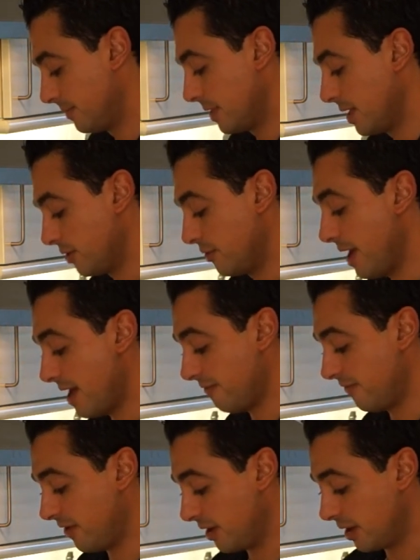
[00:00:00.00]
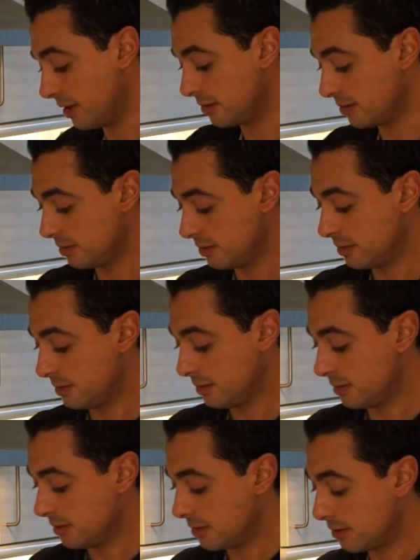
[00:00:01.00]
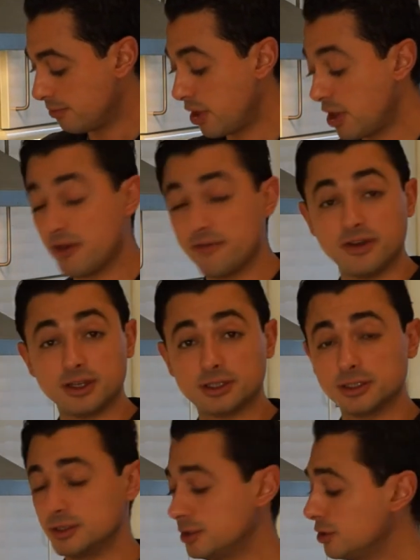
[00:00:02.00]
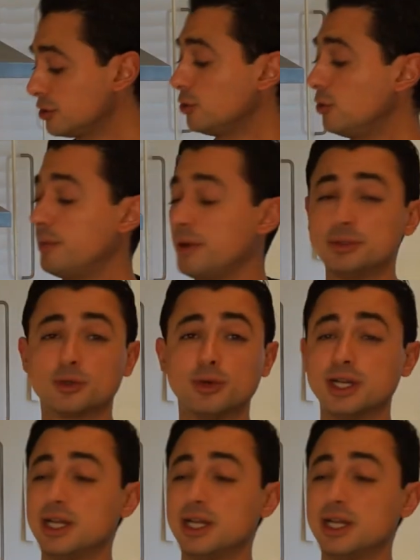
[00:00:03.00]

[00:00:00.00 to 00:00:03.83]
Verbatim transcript: And you have here perfect salt and pepper squid